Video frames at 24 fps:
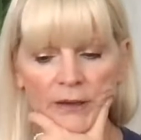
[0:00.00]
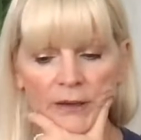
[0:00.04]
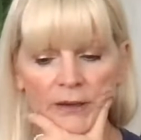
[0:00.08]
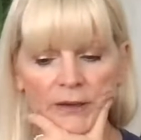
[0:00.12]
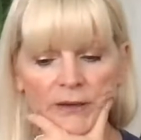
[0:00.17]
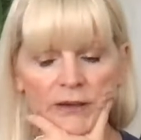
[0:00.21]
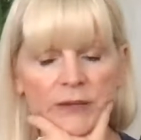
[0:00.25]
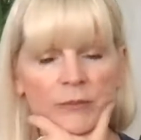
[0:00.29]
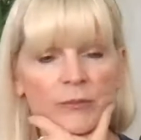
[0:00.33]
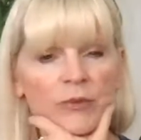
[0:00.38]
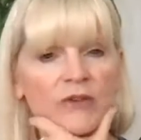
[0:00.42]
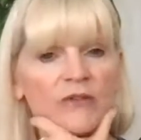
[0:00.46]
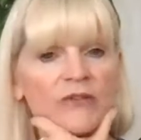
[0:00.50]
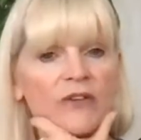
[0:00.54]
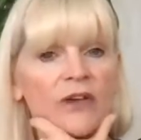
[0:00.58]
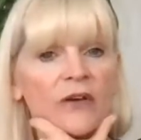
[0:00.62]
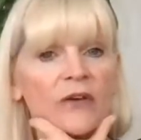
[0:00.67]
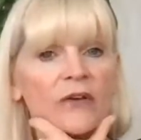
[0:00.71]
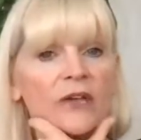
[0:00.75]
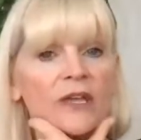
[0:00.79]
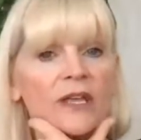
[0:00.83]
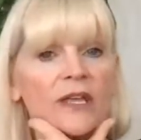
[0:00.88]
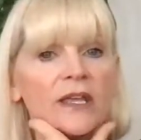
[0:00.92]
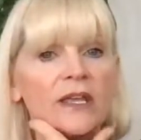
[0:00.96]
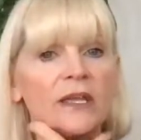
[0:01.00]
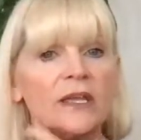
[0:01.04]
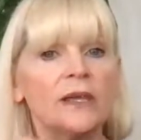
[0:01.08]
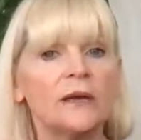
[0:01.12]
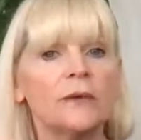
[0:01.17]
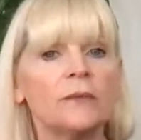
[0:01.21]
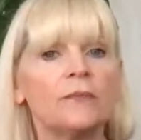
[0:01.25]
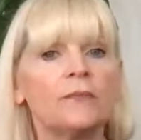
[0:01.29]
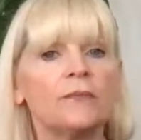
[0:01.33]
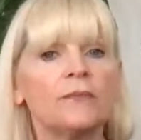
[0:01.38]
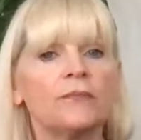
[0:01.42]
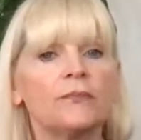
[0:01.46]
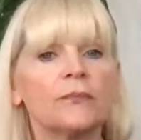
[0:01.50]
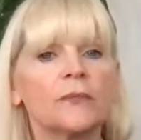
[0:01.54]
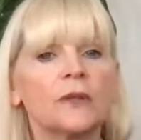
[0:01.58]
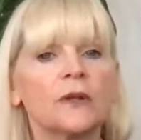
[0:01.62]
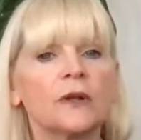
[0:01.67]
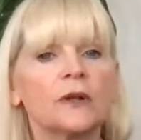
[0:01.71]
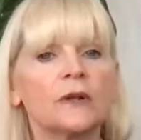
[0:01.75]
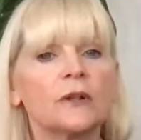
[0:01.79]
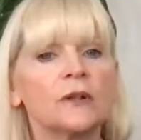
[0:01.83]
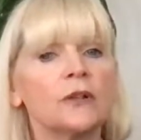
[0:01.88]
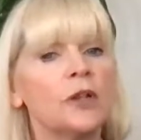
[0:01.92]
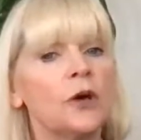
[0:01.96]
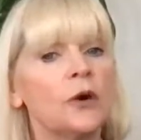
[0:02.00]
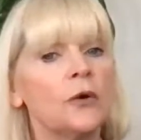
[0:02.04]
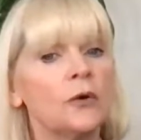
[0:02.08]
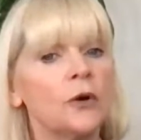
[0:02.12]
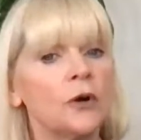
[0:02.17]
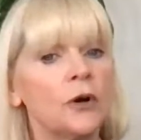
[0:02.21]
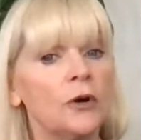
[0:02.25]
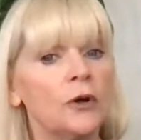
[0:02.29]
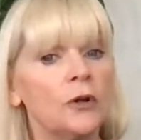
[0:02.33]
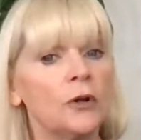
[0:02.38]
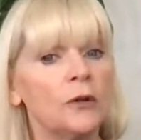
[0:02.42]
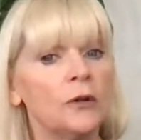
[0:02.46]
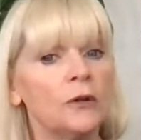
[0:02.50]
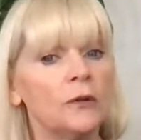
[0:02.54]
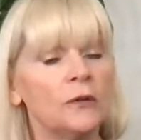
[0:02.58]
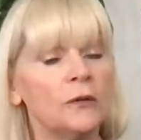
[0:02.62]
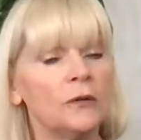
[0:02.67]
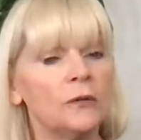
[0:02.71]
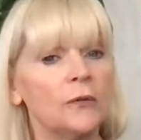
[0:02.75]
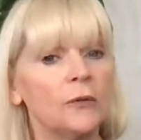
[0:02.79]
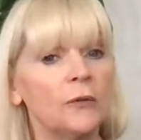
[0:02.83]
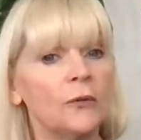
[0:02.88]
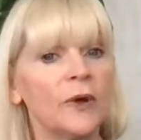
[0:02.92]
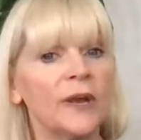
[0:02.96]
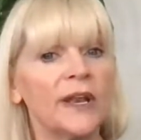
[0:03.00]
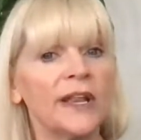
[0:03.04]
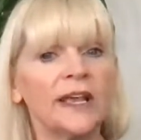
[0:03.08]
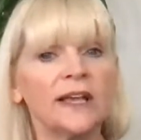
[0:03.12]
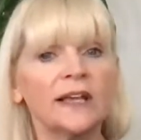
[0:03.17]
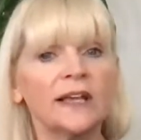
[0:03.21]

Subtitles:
to be very local when